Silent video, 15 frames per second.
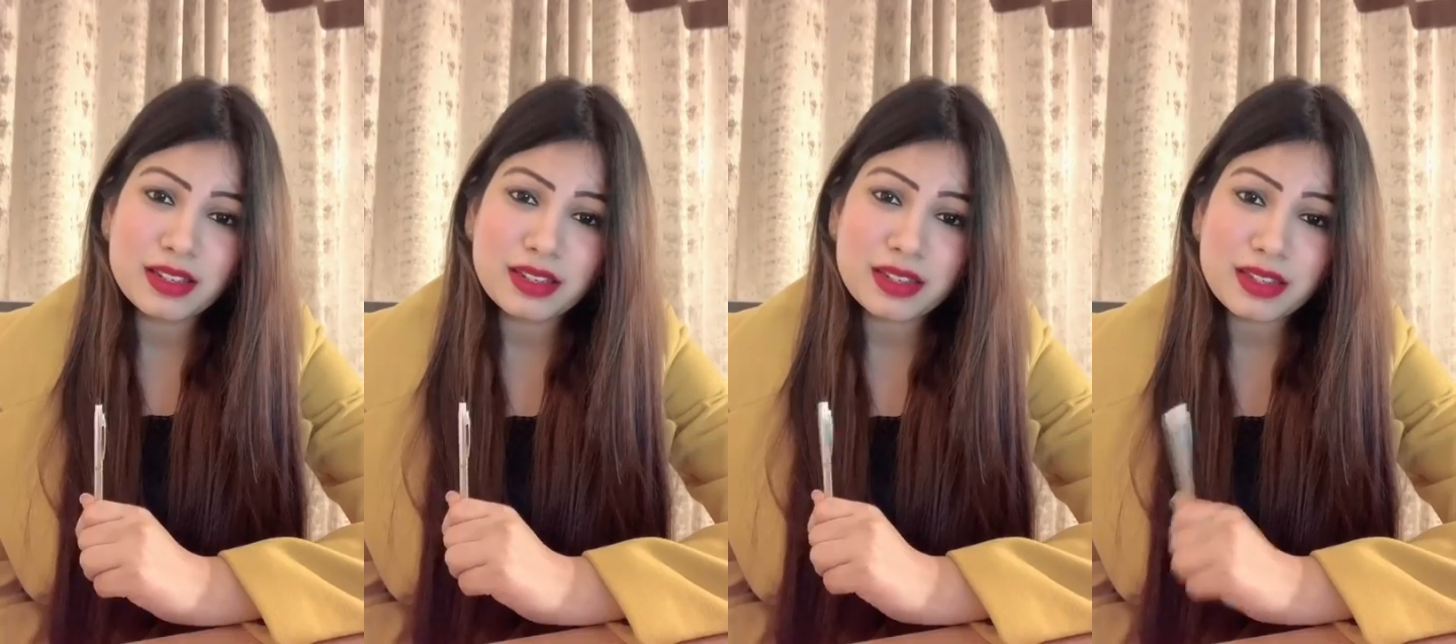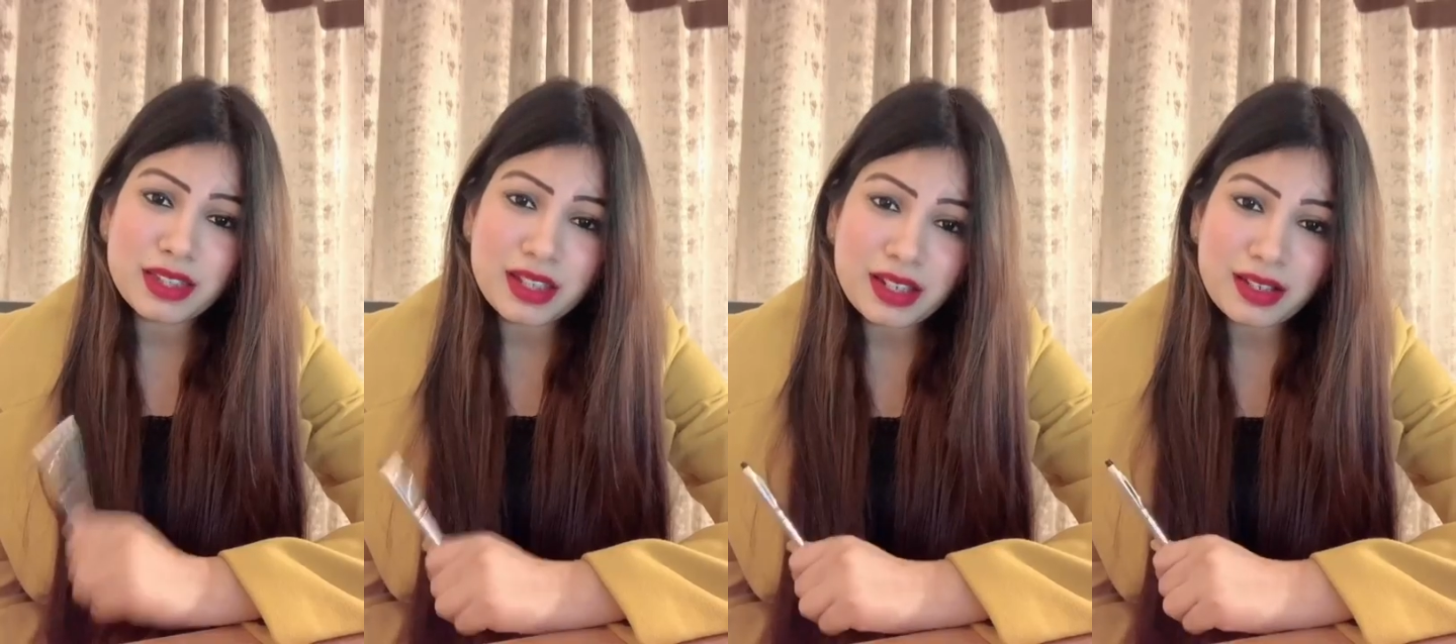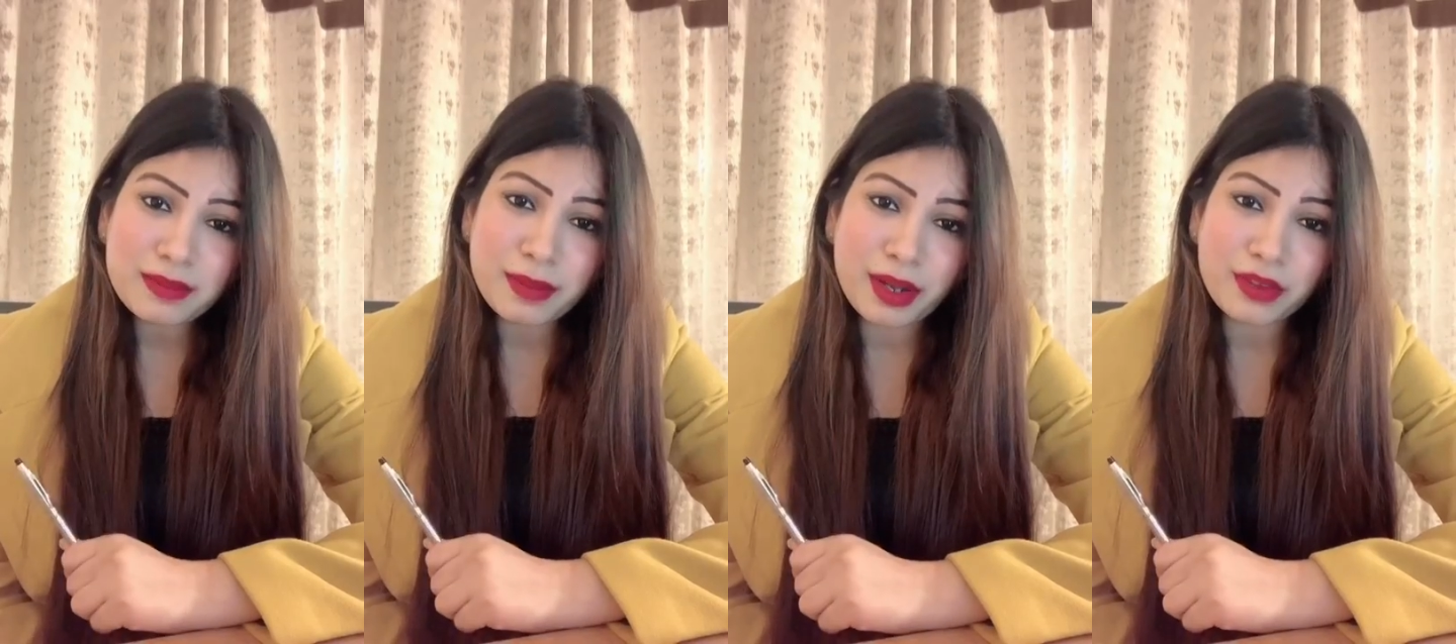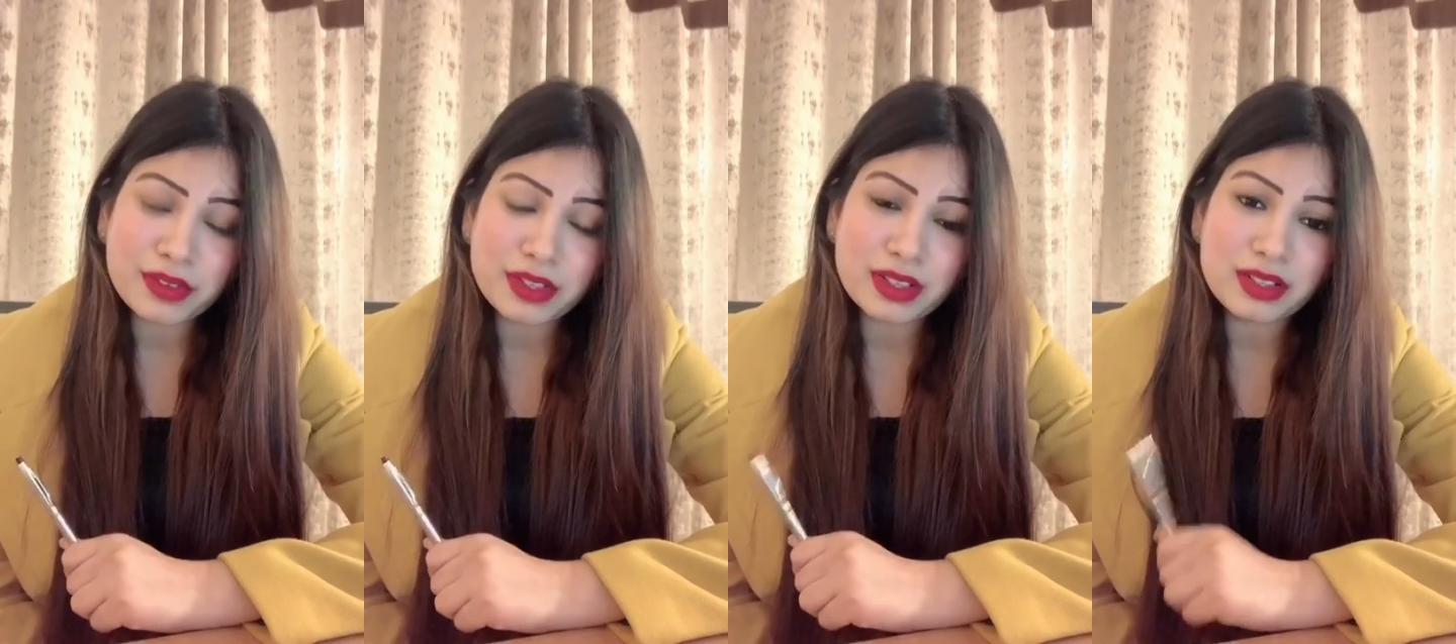think
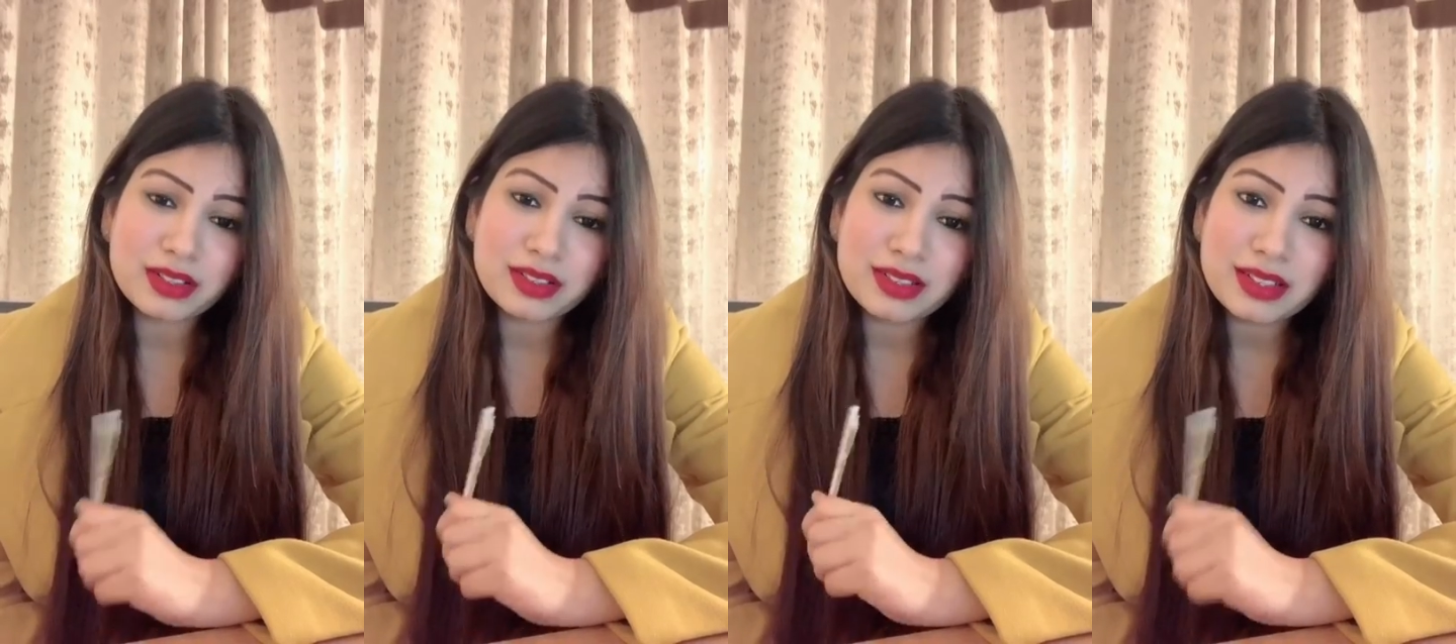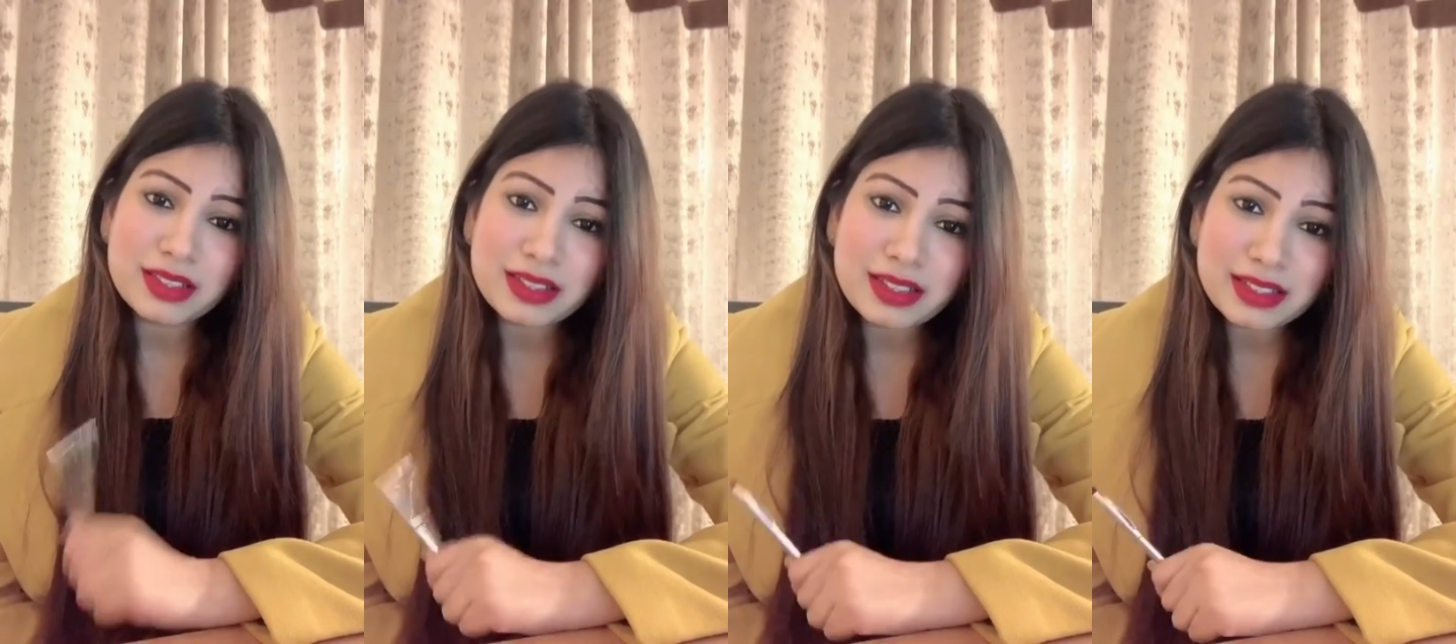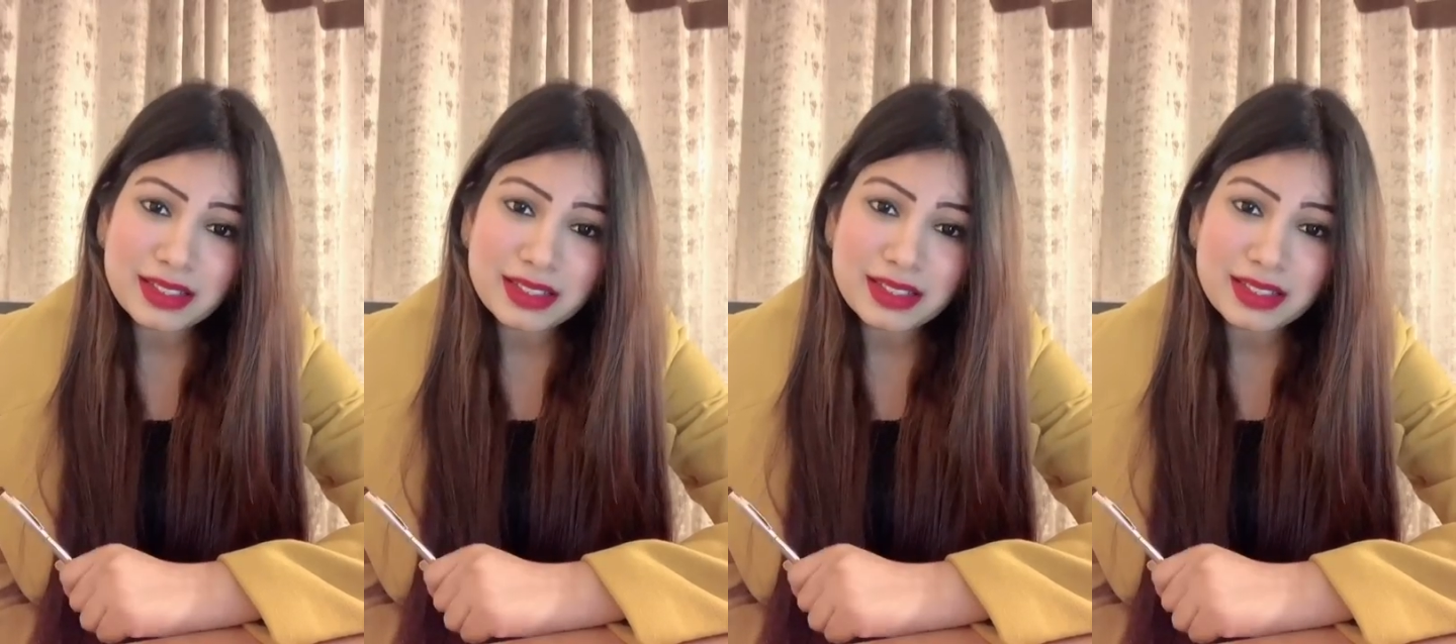about it, discuss